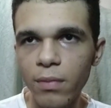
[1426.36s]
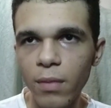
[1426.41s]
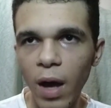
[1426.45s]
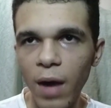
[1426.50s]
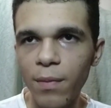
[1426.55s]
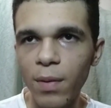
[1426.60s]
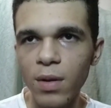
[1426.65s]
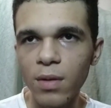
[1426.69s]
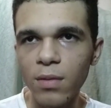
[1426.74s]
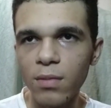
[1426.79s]

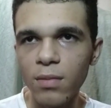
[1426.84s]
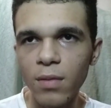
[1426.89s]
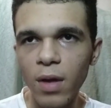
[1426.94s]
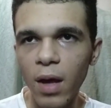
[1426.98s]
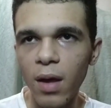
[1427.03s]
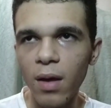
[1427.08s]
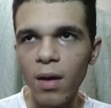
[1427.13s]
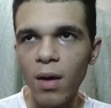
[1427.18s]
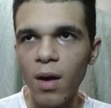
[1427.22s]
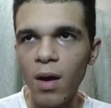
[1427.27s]
I've been
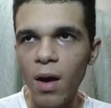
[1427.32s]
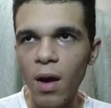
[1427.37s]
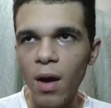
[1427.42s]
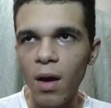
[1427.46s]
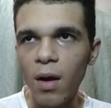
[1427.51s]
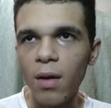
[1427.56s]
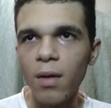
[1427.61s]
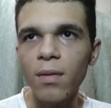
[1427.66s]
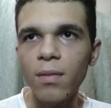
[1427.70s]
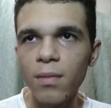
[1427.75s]
like
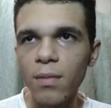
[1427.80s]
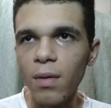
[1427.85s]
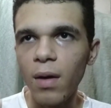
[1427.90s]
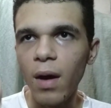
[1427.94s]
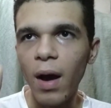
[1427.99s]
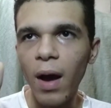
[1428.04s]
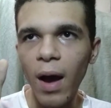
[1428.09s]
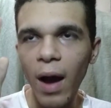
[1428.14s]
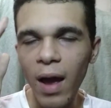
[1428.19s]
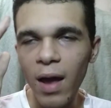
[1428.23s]

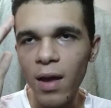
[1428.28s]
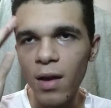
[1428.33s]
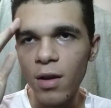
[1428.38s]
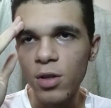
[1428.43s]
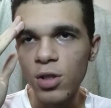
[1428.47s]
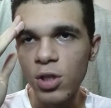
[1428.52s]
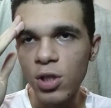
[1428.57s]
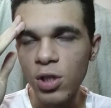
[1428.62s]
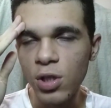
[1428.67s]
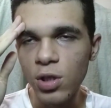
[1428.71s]
I
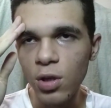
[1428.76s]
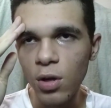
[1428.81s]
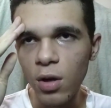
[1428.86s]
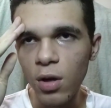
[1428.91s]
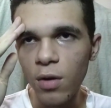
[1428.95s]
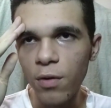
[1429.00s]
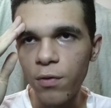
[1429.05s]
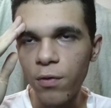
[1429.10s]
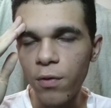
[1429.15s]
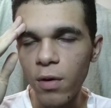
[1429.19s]

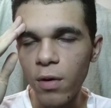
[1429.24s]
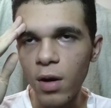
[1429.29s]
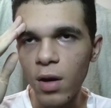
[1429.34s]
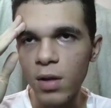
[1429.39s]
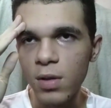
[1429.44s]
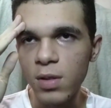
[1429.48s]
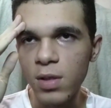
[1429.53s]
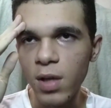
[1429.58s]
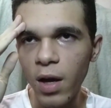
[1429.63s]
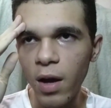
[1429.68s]
stood for
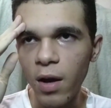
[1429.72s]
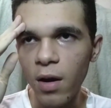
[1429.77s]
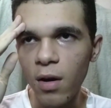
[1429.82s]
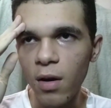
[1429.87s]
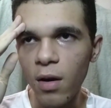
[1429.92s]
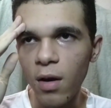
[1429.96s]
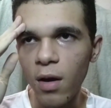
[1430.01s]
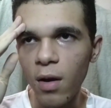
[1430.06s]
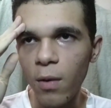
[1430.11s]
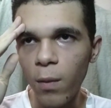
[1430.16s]
an
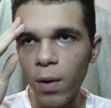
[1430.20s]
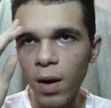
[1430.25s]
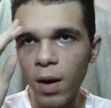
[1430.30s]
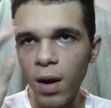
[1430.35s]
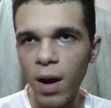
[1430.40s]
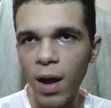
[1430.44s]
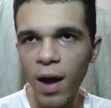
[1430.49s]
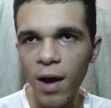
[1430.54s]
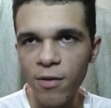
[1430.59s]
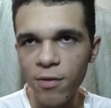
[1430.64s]
entire one
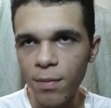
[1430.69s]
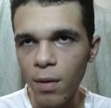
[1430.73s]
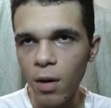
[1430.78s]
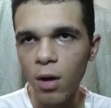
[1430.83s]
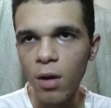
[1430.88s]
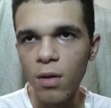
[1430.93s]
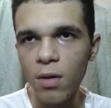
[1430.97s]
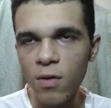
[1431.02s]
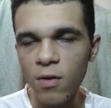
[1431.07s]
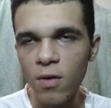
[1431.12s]
and a half
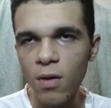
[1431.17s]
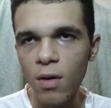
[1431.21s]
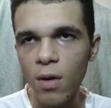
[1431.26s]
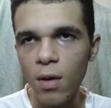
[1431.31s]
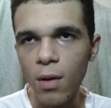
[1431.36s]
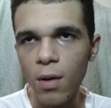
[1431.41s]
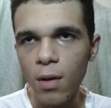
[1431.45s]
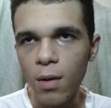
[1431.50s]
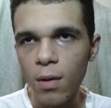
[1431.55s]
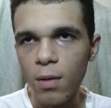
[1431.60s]
months
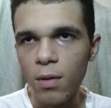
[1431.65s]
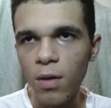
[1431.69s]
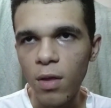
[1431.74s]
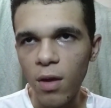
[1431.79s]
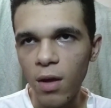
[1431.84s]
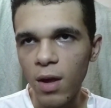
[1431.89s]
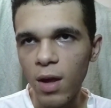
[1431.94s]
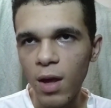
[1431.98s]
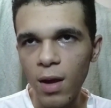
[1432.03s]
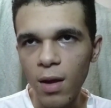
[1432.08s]

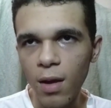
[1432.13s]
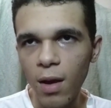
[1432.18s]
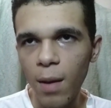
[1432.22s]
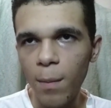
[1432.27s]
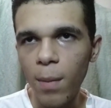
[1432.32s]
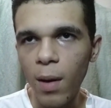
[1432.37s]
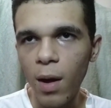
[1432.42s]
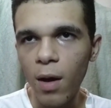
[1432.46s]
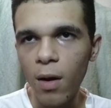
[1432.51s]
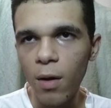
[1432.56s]
thinking
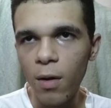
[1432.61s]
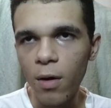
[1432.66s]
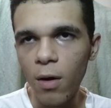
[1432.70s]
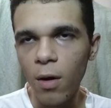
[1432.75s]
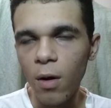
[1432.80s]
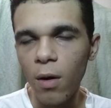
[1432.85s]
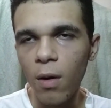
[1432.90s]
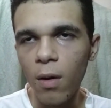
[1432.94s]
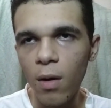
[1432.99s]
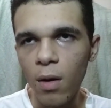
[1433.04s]
about it
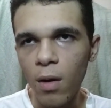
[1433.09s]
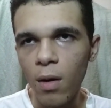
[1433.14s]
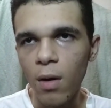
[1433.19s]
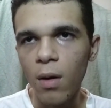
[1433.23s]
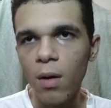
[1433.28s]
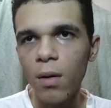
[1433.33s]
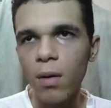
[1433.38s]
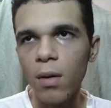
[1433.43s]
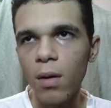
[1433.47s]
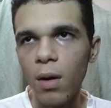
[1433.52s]
all
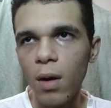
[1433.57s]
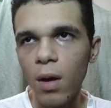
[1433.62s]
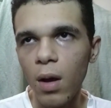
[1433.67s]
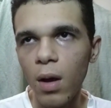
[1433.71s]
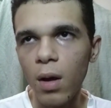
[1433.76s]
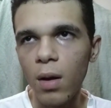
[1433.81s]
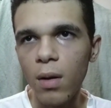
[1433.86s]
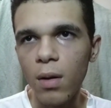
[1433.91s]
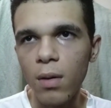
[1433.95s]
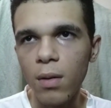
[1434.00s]

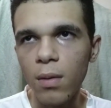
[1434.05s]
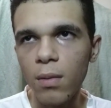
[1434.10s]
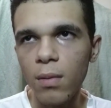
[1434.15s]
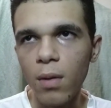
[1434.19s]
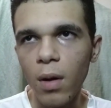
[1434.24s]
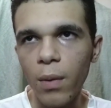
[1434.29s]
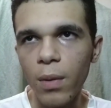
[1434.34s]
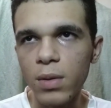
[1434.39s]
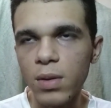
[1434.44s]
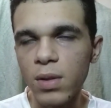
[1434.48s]
and
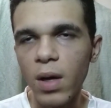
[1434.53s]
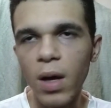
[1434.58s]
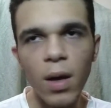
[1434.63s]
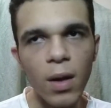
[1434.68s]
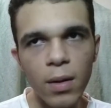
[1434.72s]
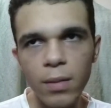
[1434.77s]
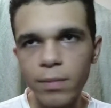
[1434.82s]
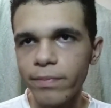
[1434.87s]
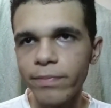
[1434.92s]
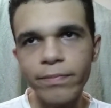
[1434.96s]
I was
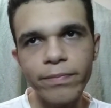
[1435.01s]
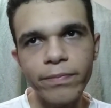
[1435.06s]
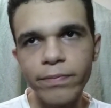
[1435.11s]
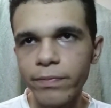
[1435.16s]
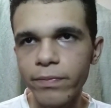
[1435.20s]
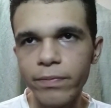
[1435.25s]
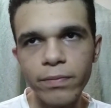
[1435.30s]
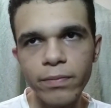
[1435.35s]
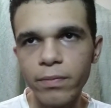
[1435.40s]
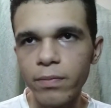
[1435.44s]
like
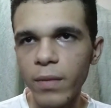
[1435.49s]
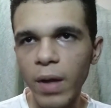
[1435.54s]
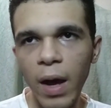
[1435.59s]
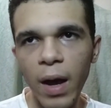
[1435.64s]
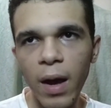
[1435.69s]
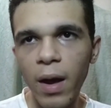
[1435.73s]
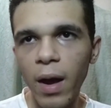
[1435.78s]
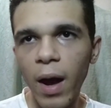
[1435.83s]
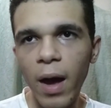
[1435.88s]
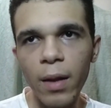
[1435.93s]

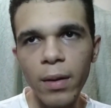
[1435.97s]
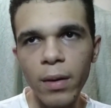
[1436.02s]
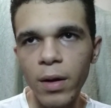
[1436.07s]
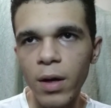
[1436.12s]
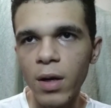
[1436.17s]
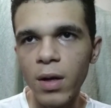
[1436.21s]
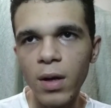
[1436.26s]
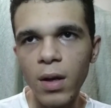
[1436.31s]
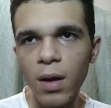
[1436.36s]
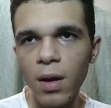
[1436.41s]
I, I
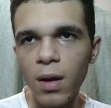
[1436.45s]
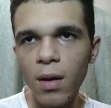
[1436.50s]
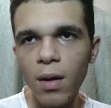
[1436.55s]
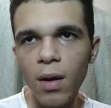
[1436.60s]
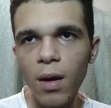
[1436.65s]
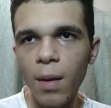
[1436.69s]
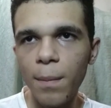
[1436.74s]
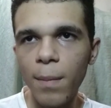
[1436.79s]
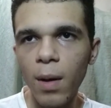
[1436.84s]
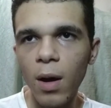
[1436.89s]
learned
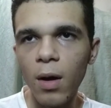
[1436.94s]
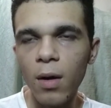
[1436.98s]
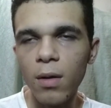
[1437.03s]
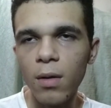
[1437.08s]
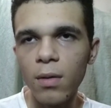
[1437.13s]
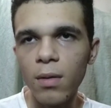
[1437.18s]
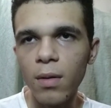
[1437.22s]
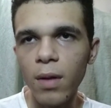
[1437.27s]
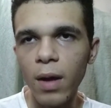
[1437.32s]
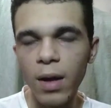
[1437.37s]
it
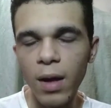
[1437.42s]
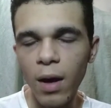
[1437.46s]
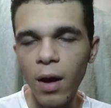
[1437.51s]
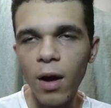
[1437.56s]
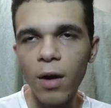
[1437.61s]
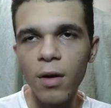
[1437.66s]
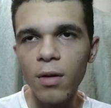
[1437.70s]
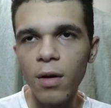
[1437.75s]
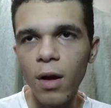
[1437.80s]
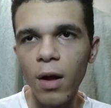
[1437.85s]
about like
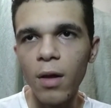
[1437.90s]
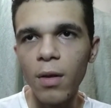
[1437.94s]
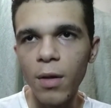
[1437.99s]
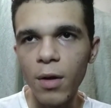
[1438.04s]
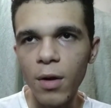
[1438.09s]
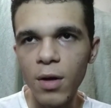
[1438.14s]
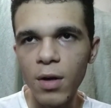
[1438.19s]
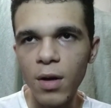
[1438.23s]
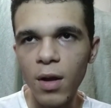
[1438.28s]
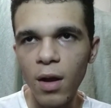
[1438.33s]
I, I
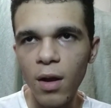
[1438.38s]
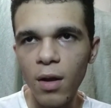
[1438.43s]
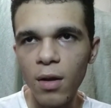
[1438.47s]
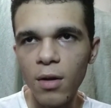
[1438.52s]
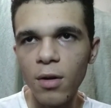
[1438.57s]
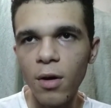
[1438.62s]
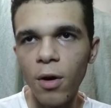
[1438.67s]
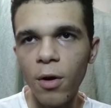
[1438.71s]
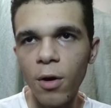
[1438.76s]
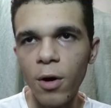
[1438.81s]
learned
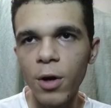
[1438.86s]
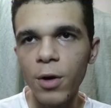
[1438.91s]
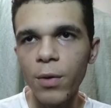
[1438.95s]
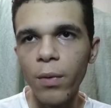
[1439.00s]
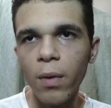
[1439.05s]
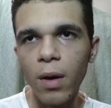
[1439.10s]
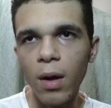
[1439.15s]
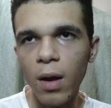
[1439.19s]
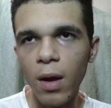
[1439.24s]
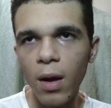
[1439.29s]
it the
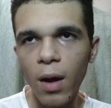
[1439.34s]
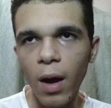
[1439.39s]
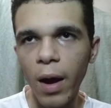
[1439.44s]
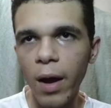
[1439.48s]
hard way.